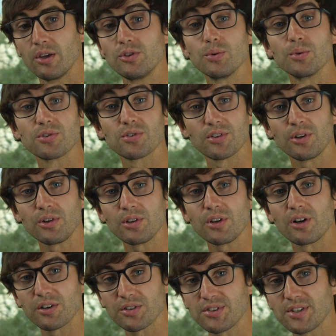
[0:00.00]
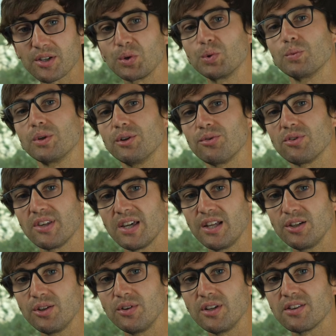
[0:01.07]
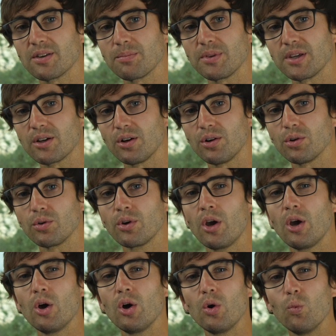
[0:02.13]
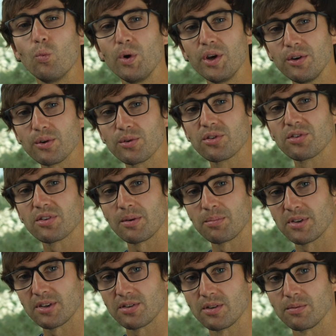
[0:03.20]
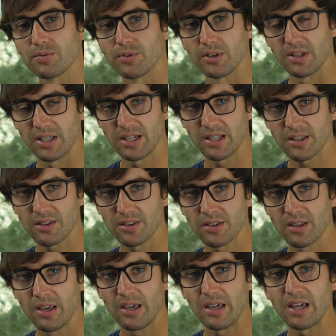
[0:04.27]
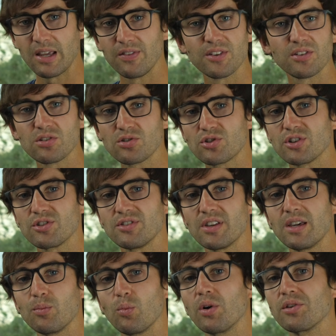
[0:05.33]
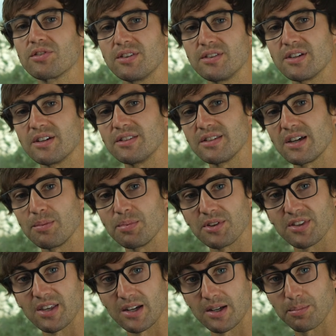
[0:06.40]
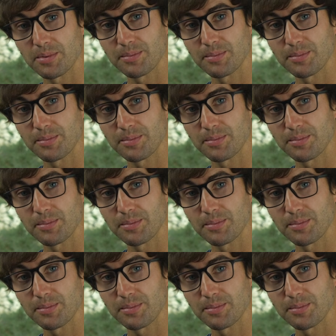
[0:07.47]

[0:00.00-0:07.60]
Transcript: To install rsync on Windows 10, you need something called Windows Subsystem for Linux, and this is just a once and done type of setup.